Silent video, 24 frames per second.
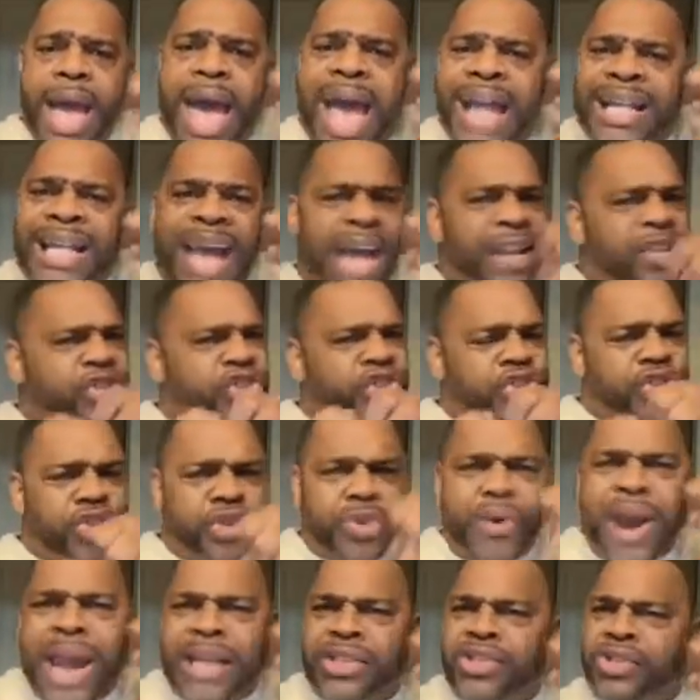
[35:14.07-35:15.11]
I gotta
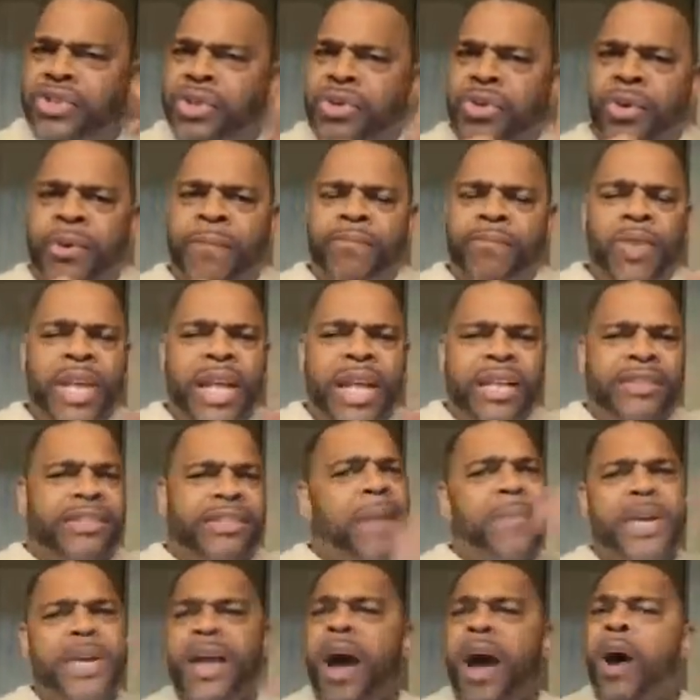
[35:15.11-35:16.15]
stretch you.
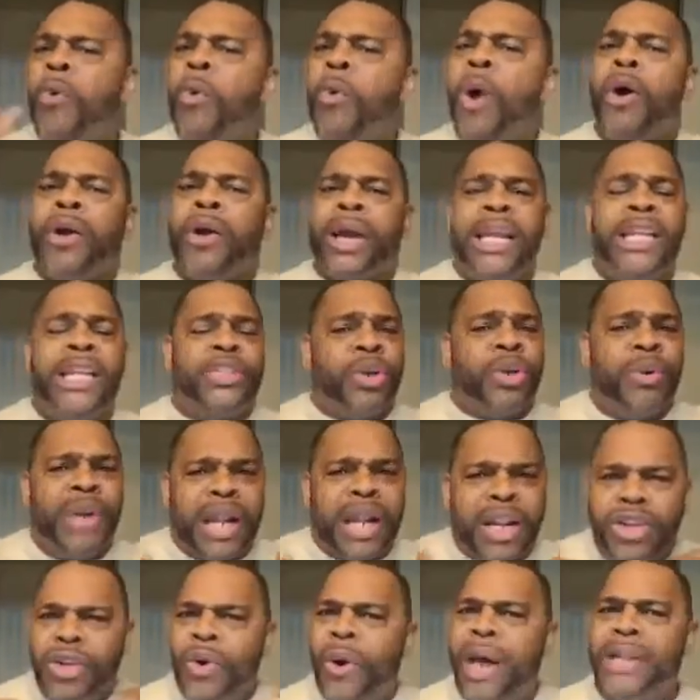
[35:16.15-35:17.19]
Some of y'all walking into the
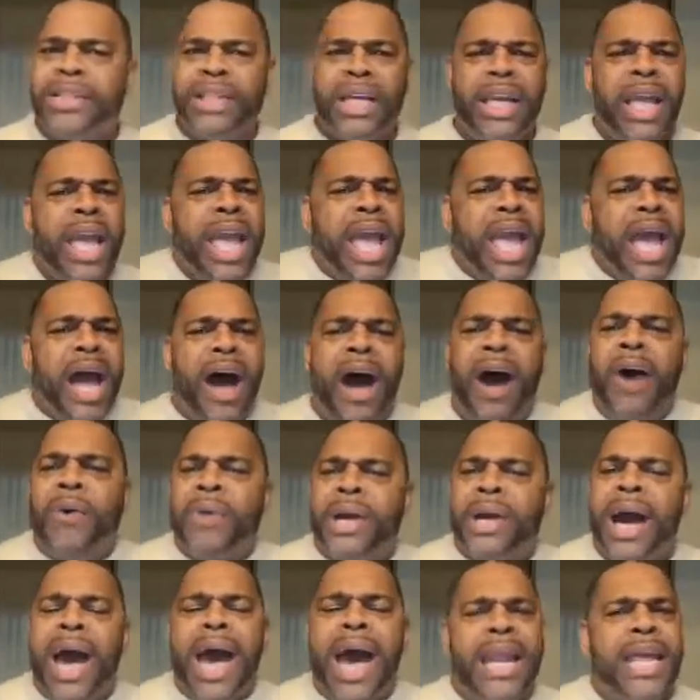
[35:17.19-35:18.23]
anointing. Oh
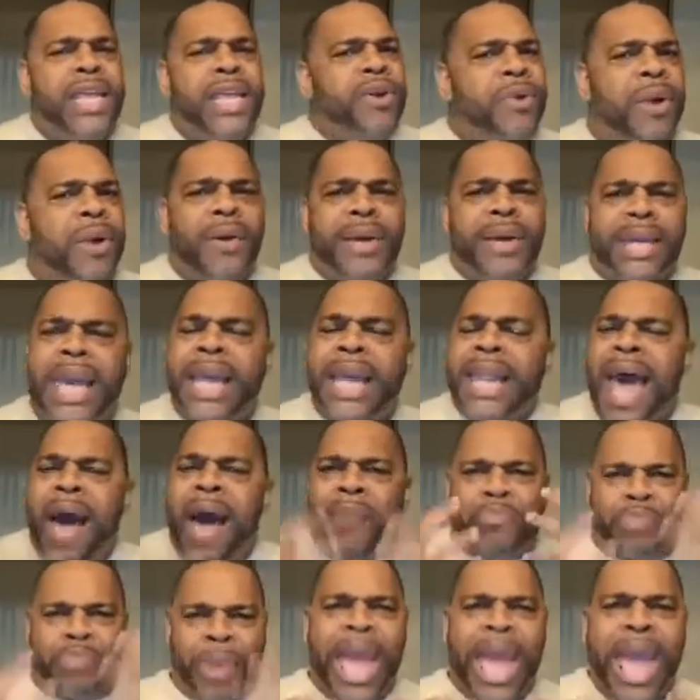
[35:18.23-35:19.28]
God, and you don't get
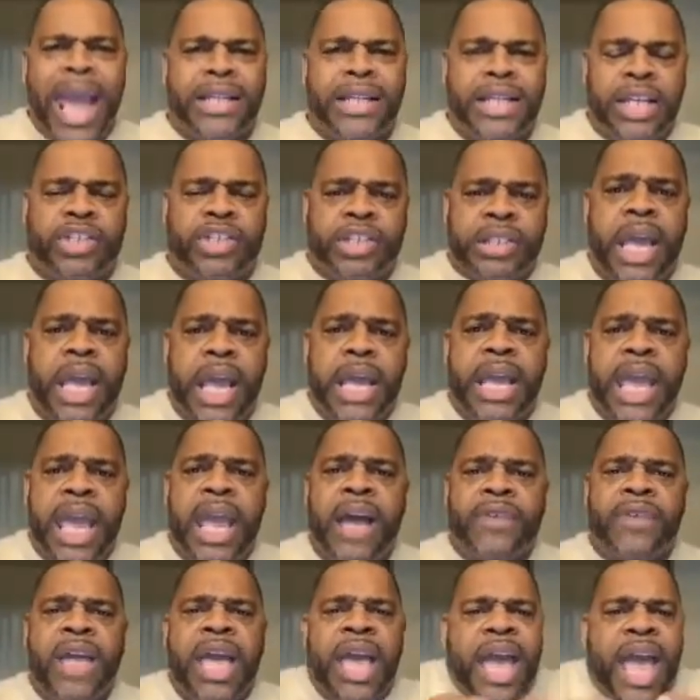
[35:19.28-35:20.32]
how big this thing
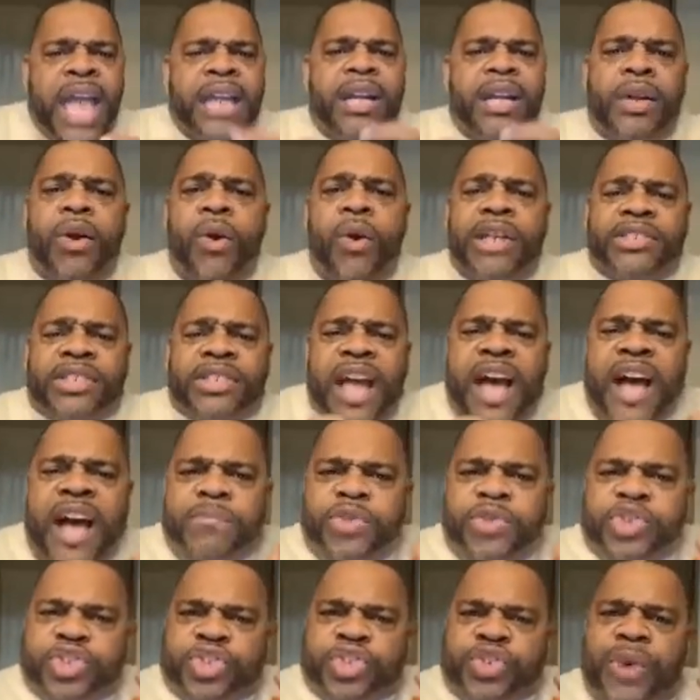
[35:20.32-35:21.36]
is. And the Lord said,
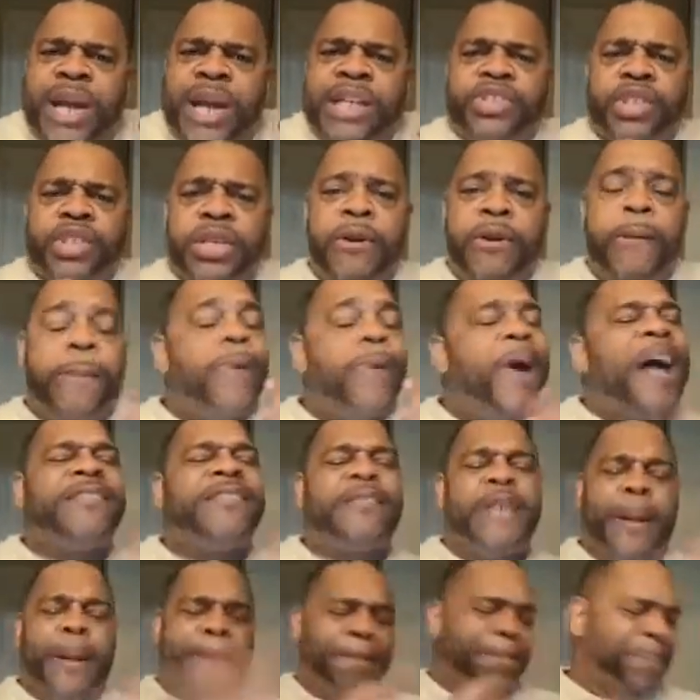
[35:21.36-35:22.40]
I'm stretching you. Watch
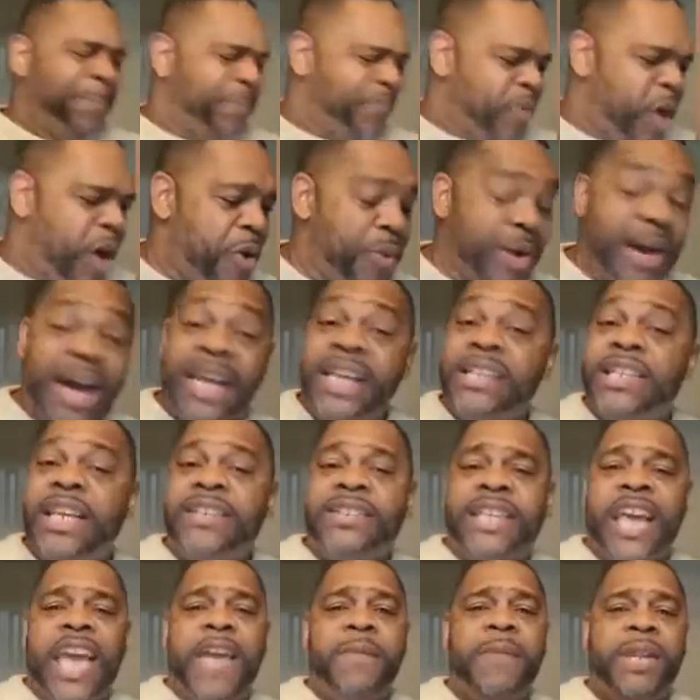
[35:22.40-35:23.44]
this. Oh God, he
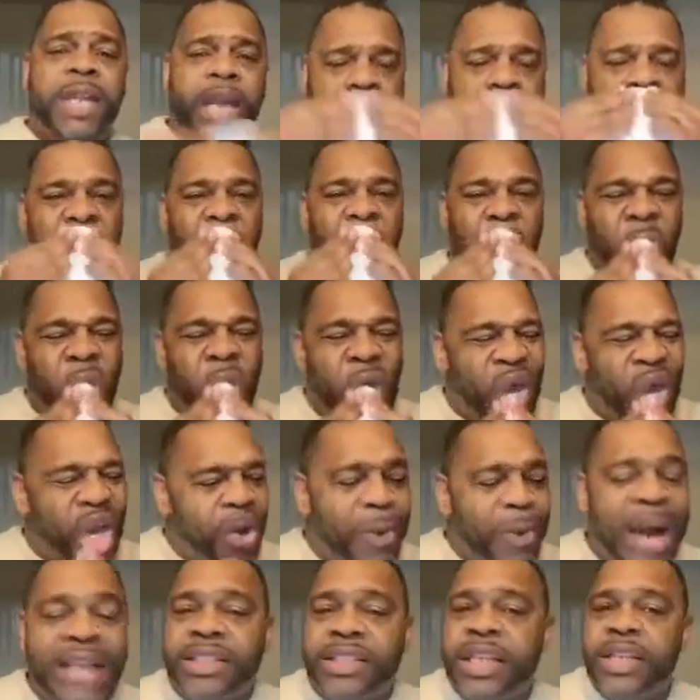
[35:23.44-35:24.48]
just gave me this.
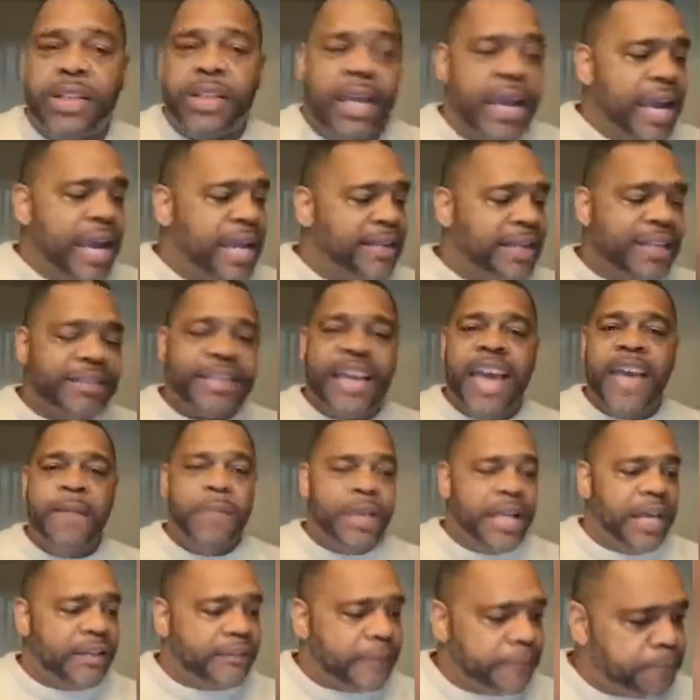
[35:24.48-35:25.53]
Watch this. He just gave
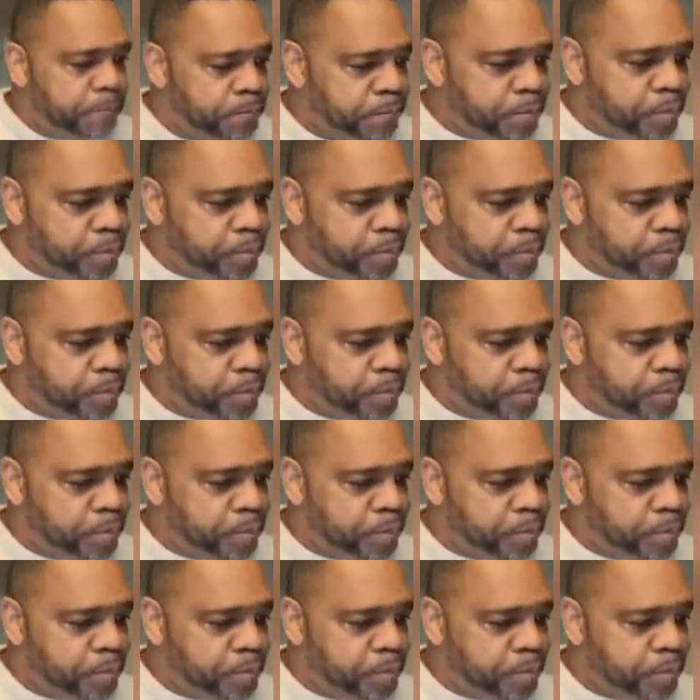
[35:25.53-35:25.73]
me this.